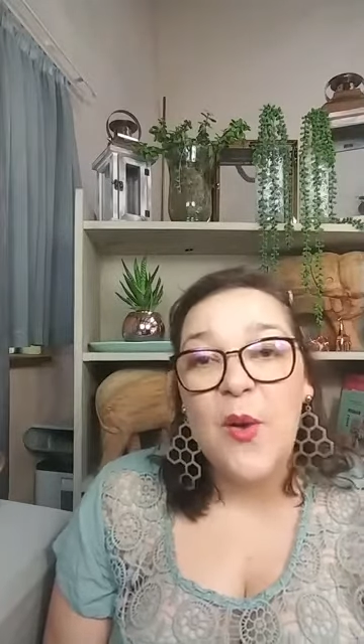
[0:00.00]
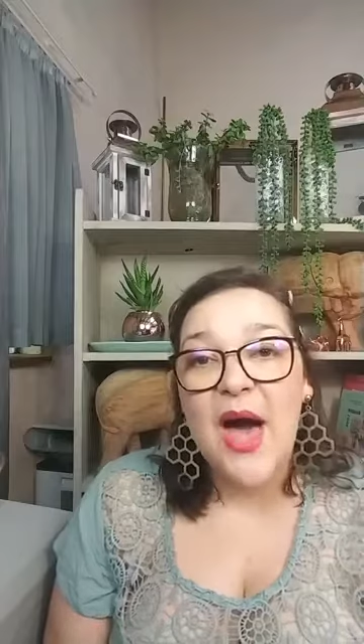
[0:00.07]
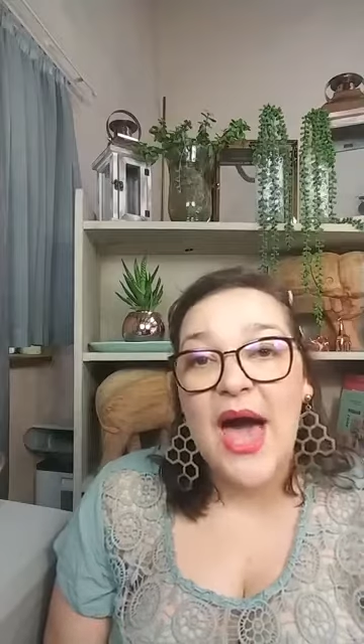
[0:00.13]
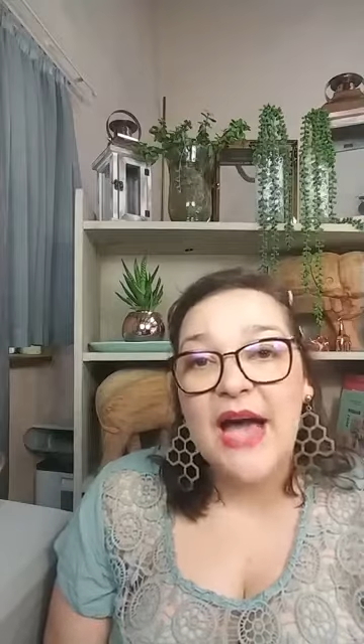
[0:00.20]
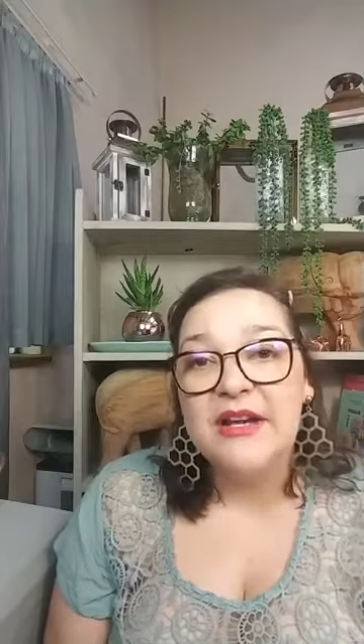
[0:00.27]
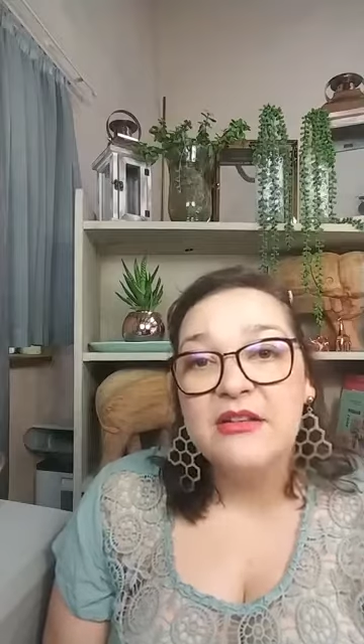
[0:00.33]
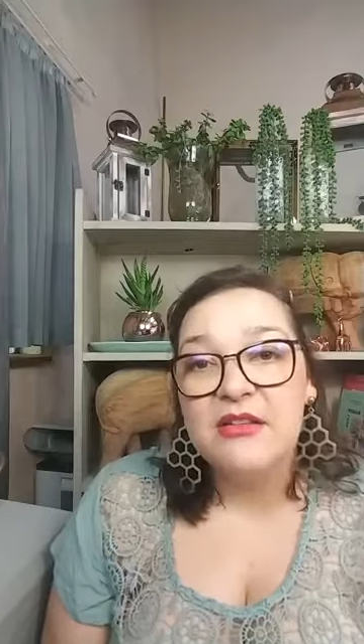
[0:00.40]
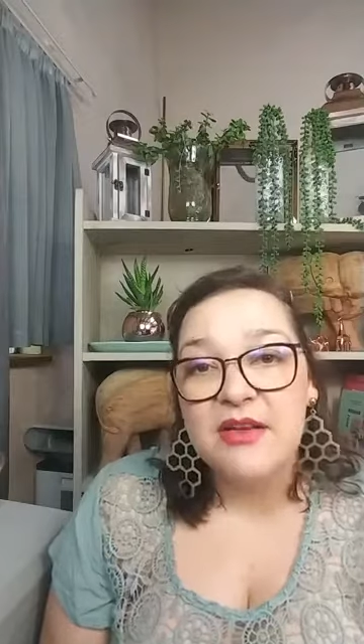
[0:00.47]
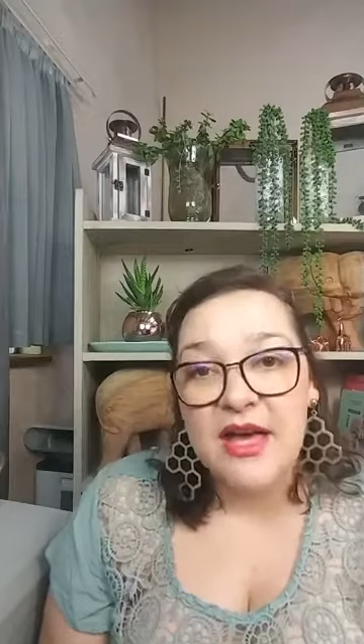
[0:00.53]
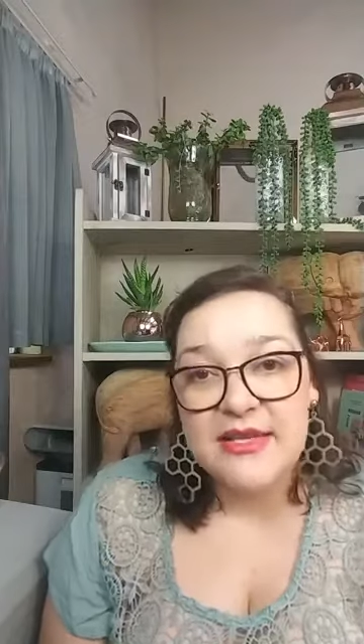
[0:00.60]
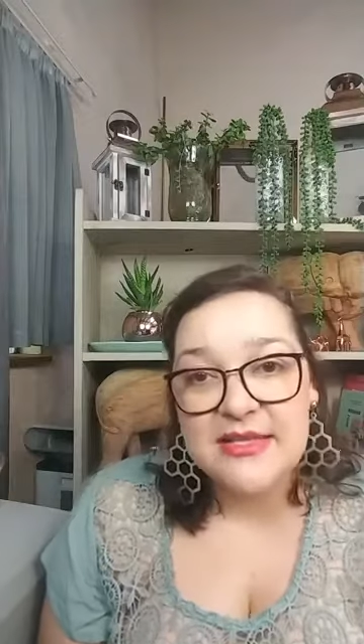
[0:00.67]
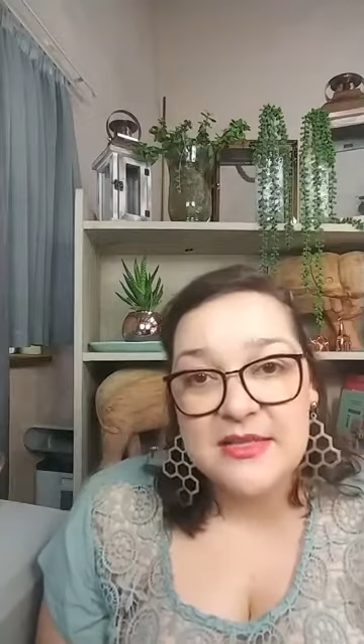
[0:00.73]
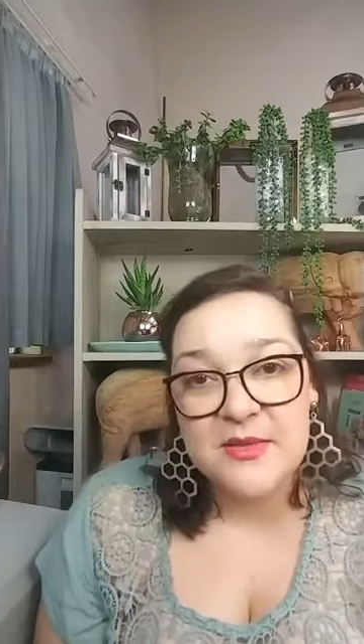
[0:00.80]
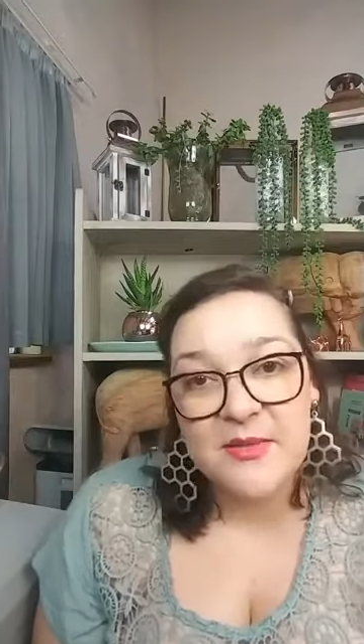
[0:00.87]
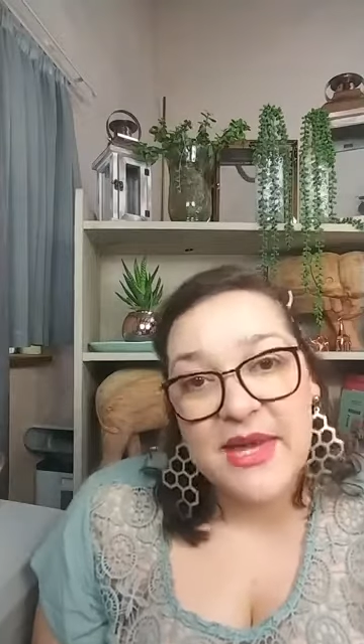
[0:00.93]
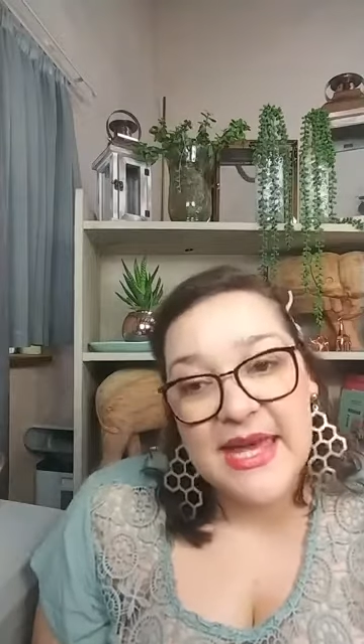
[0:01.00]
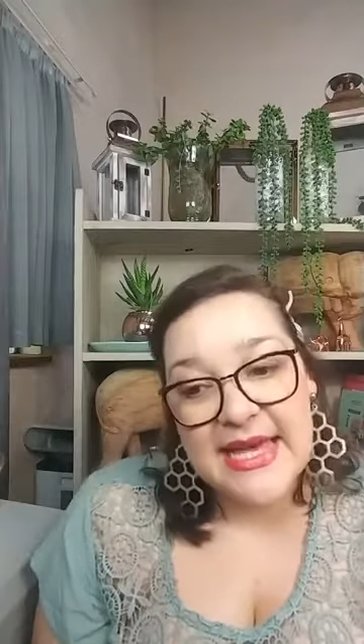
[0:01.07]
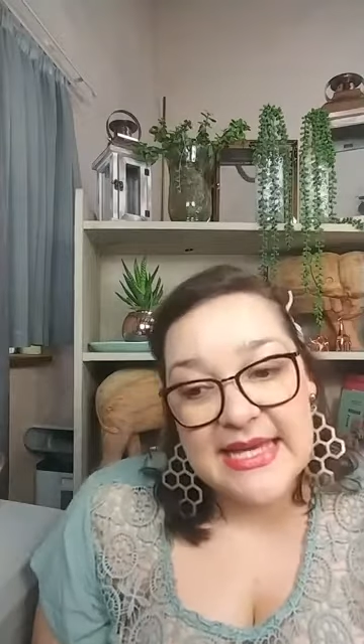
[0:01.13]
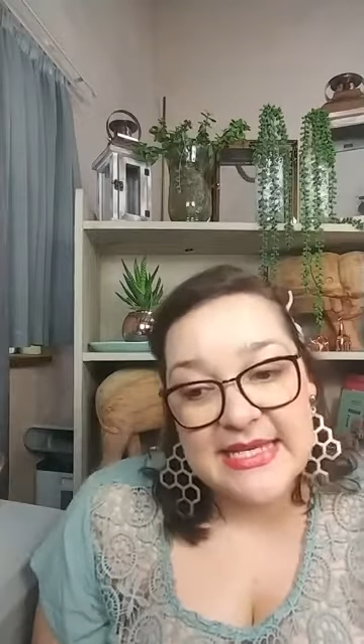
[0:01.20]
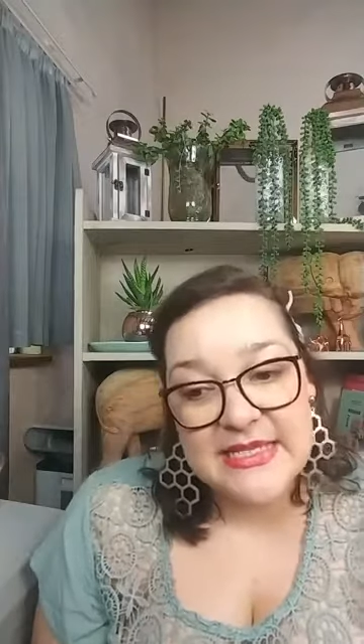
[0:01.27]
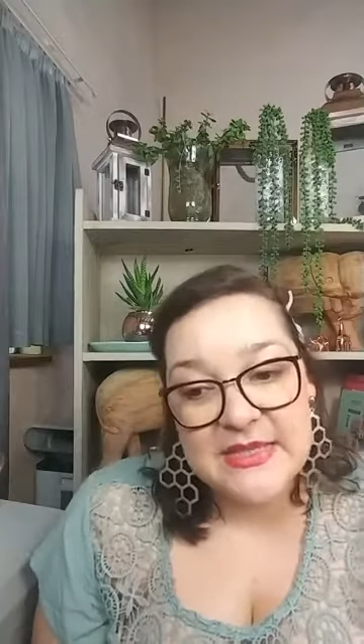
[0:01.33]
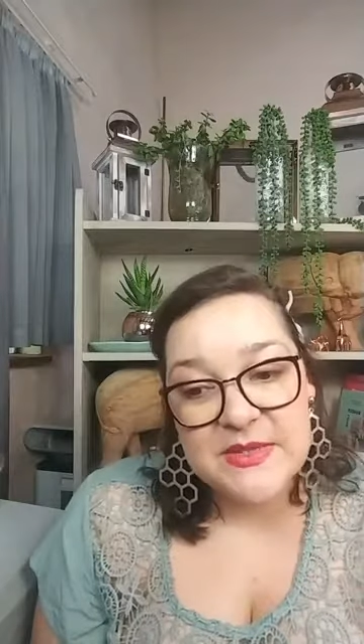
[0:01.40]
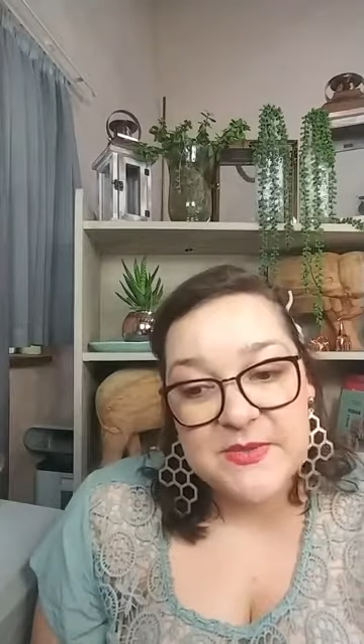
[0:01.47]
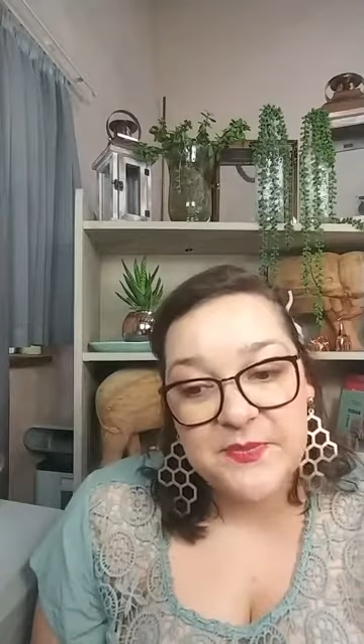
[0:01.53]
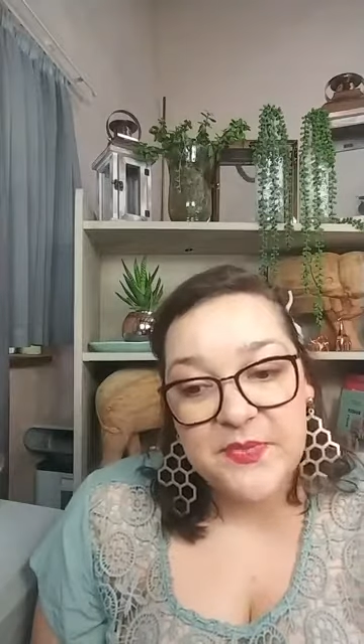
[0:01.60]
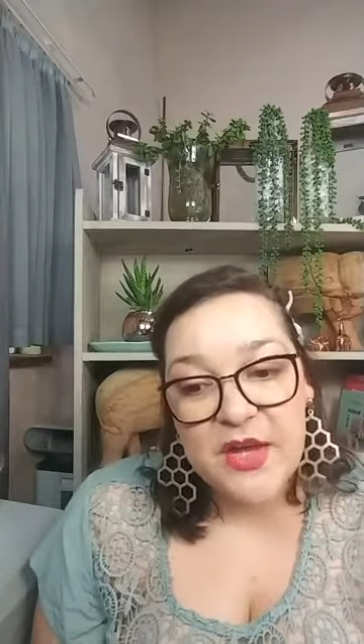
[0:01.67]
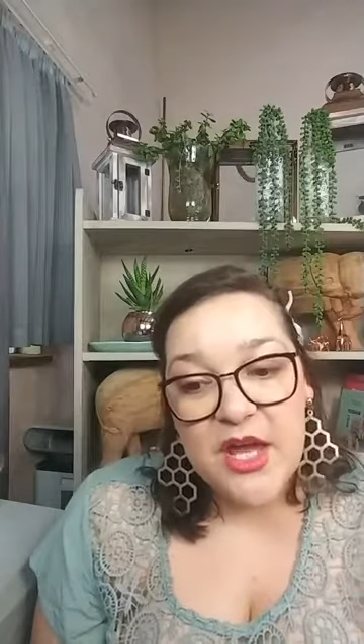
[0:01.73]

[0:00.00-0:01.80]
ideal customer is,